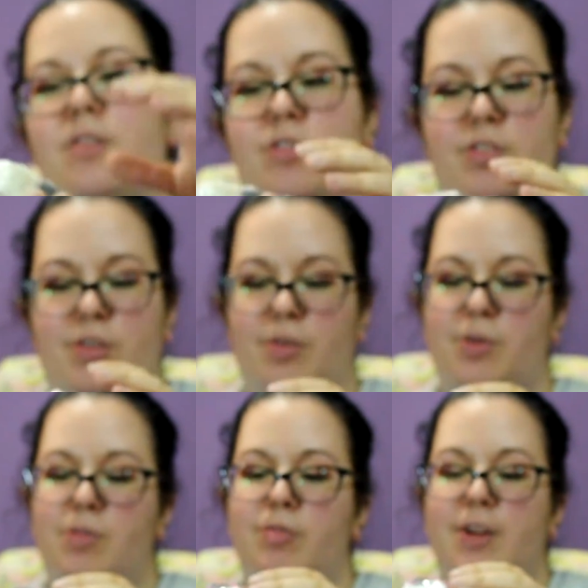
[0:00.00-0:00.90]

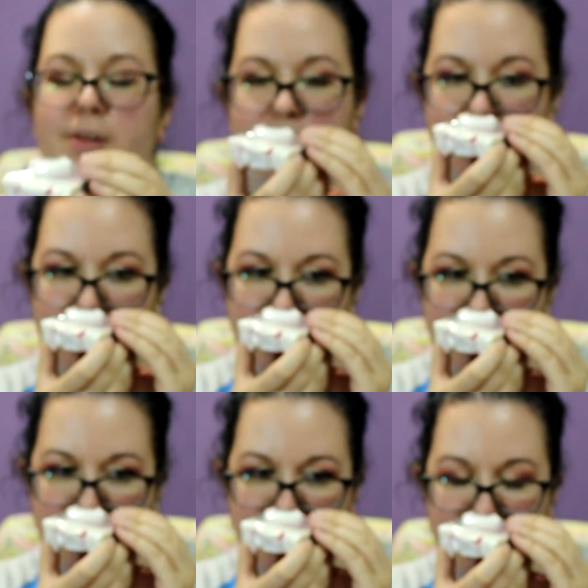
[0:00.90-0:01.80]
So hopefully,
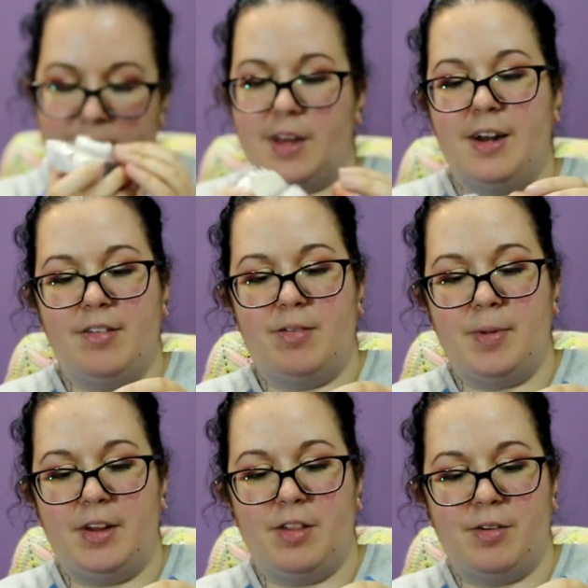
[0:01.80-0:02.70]
can I
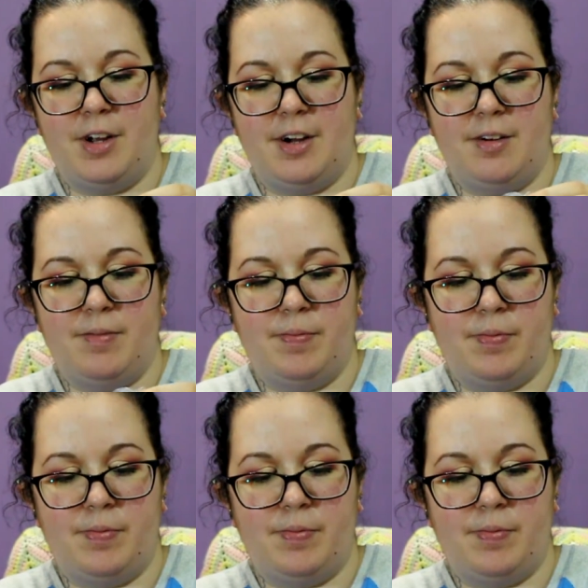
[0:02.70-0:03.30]
smell it through here?